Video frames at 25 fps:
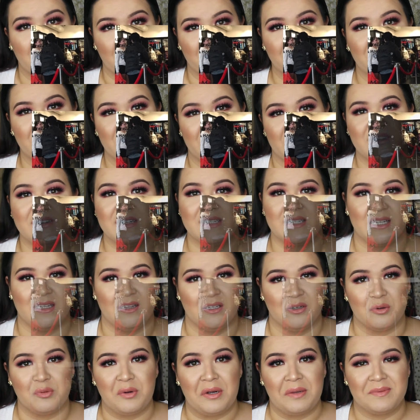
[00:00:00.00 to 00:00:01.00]
Morphe carries on
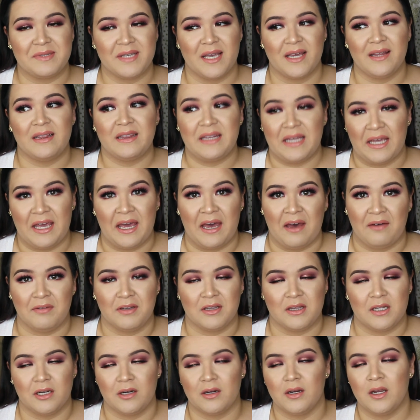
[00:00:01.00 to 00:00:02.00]
their website, they have
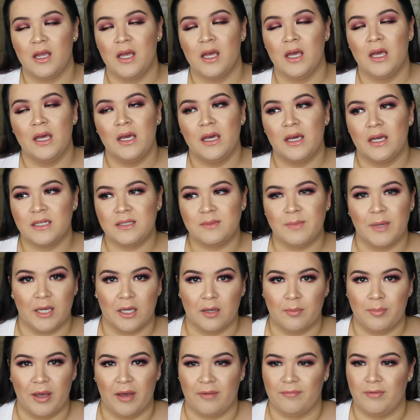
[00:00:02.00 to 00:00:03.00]
it there. It's
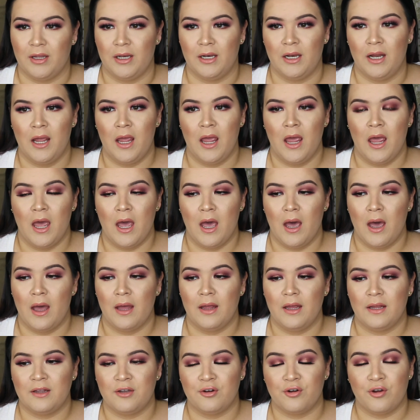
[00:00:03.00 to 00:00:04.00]
makeup heaven.
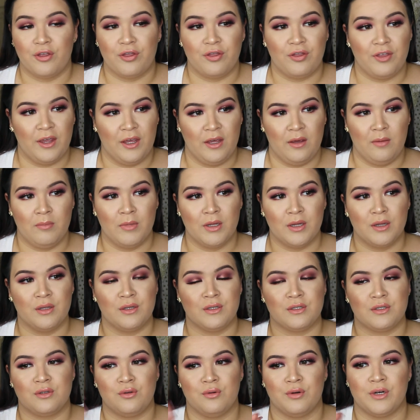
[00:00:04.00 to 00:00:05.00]
Their theme in
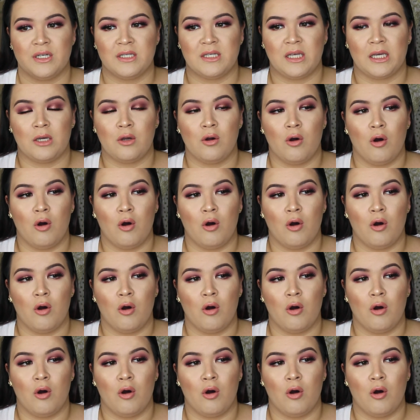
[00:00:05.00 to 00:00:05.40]
the store is like